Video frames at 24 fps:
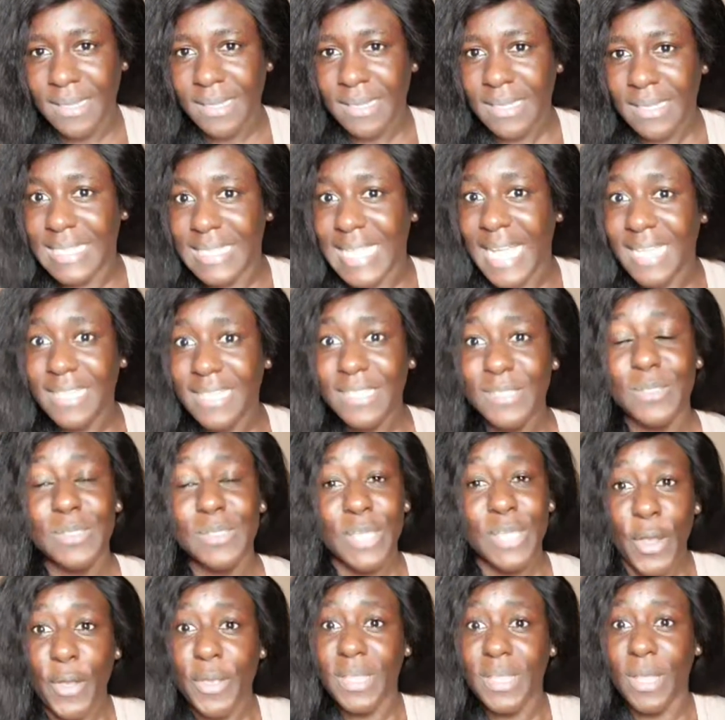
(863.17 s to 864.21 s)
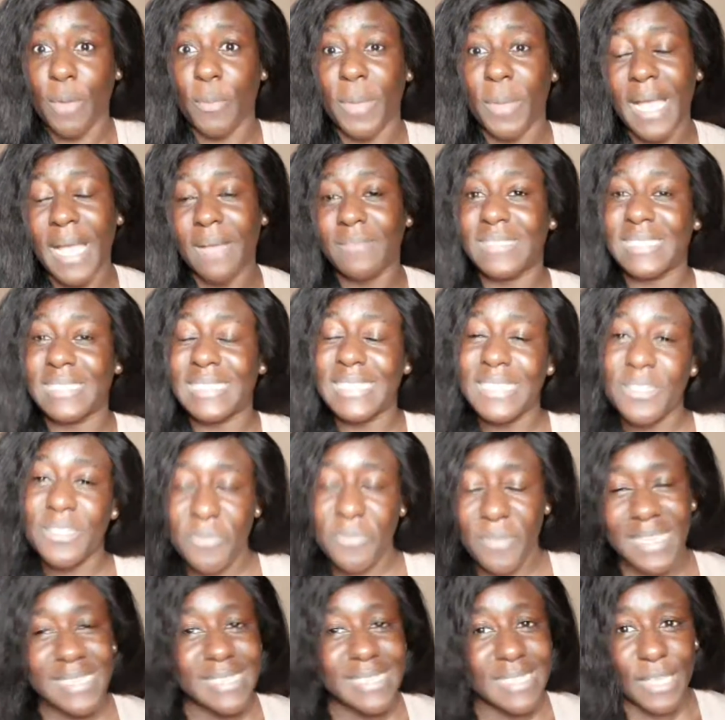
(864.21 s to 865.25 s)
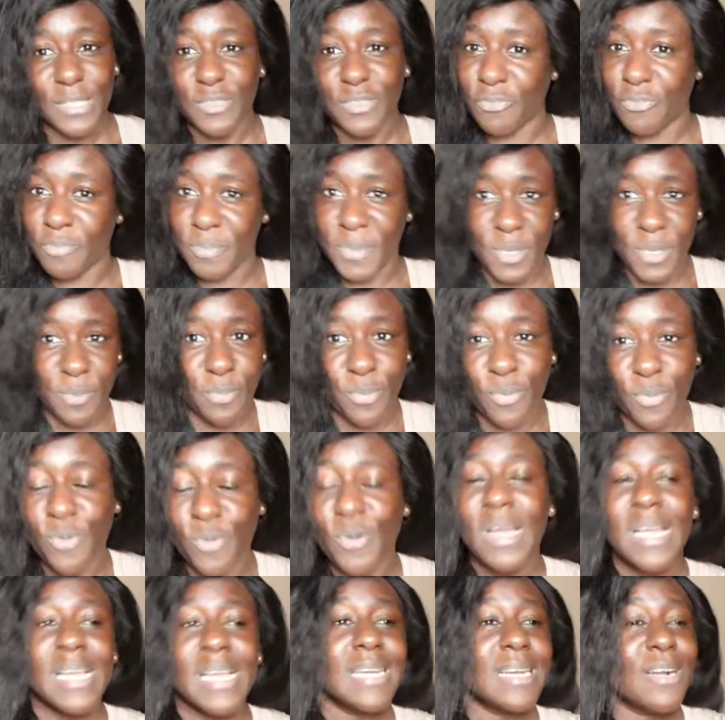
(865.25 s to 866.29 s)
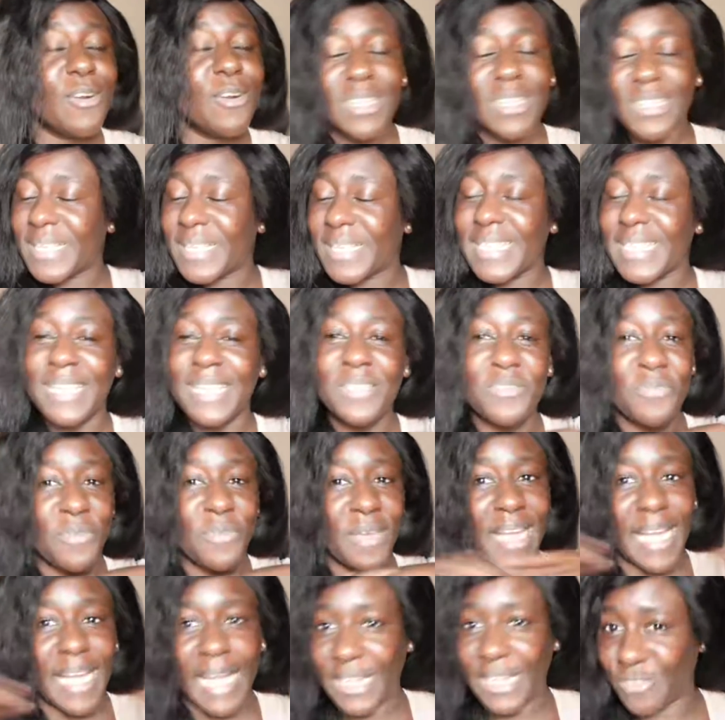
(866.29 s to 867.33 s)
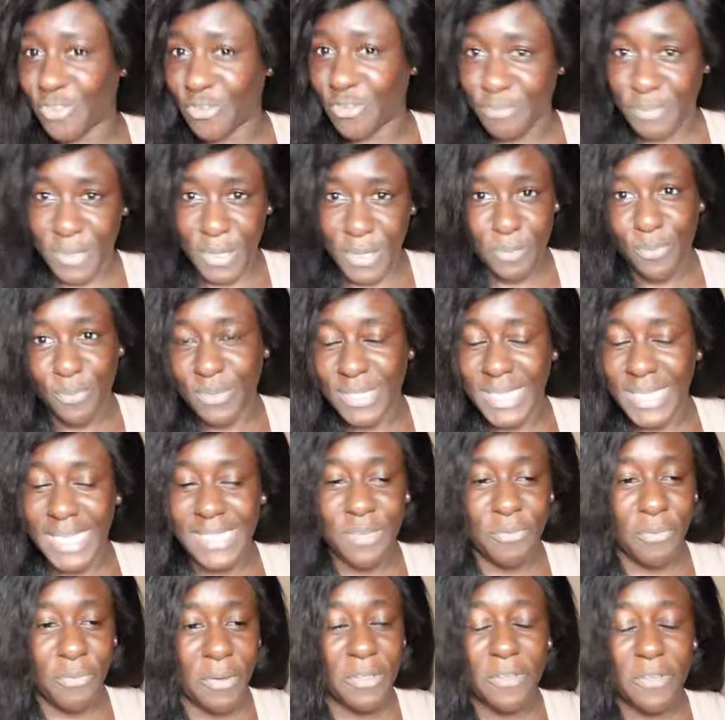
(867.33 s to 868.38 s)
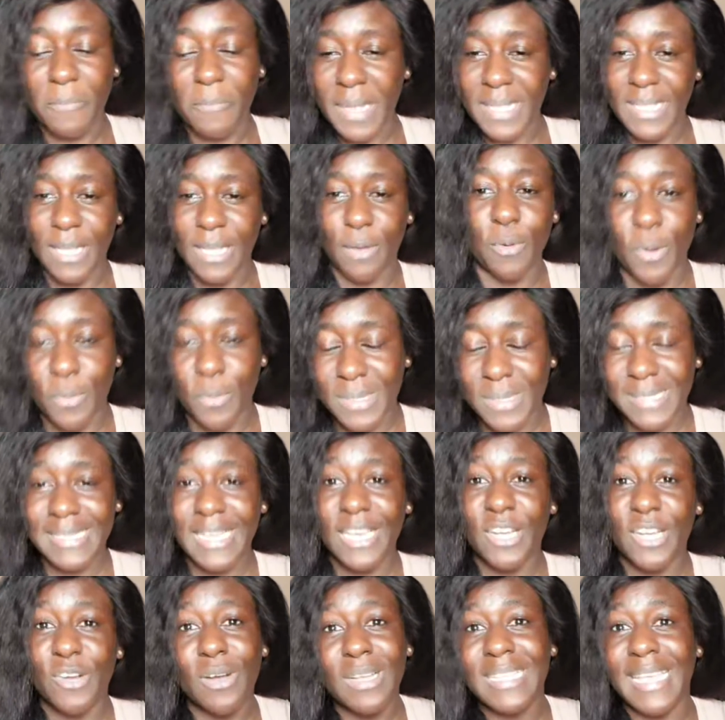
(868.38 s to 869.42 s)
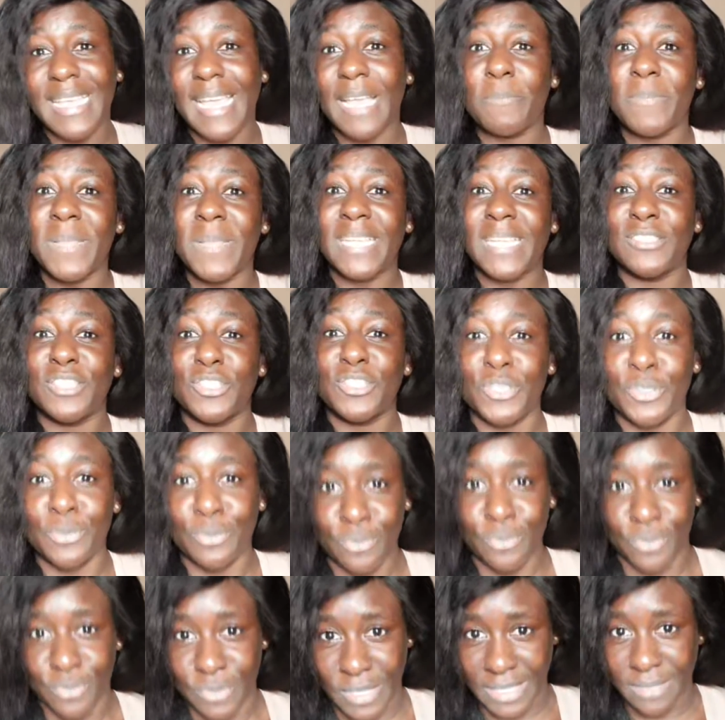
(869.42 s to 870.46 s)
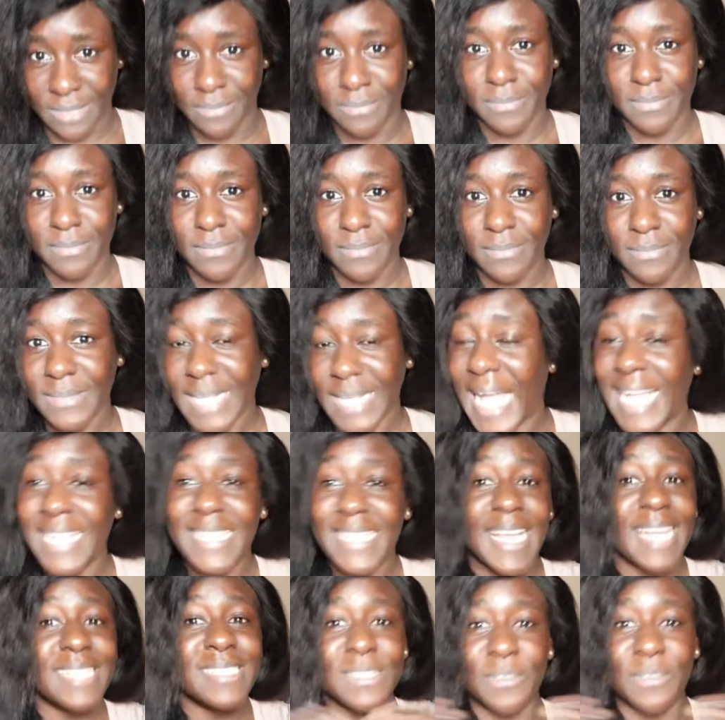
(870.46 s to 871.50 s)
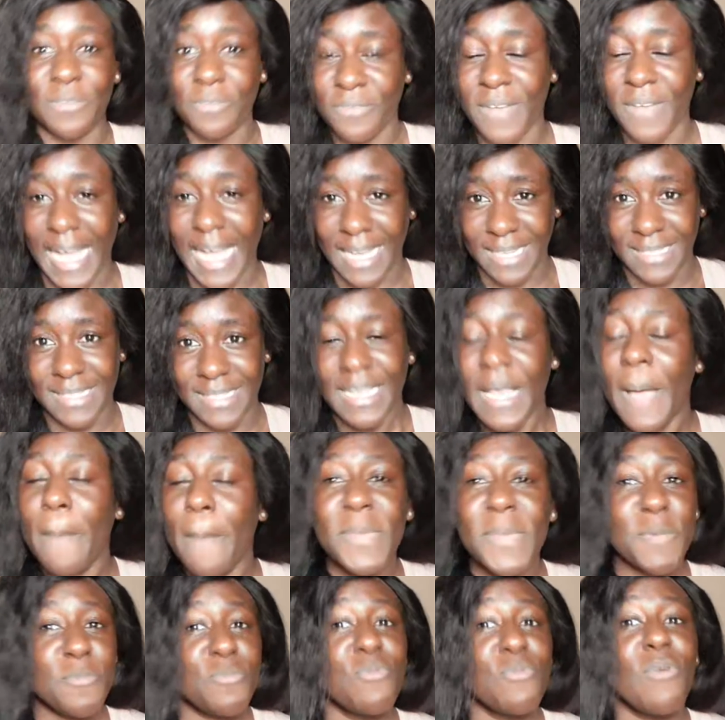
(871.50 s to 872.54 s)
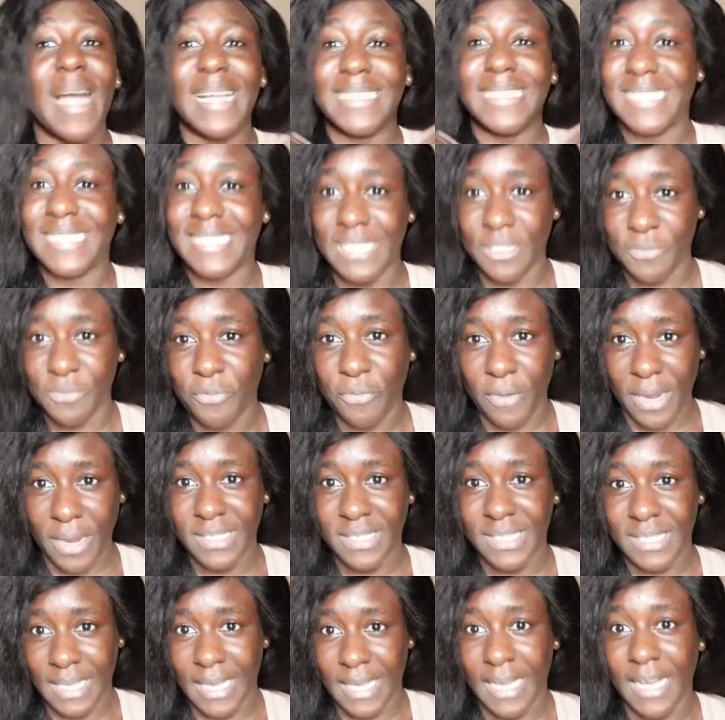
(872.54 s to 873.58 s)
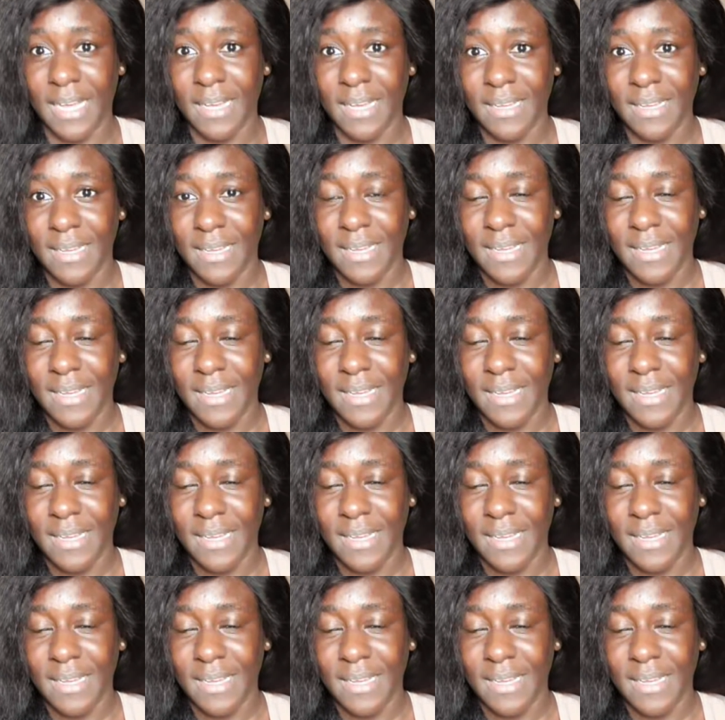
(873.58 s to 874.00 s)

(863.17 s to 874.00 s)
That is to tell you that we have different sets of people. God created different kinds of people. There's a friend of mine that will always say, God gets plenty children. And that's a fact. People are different, yeah?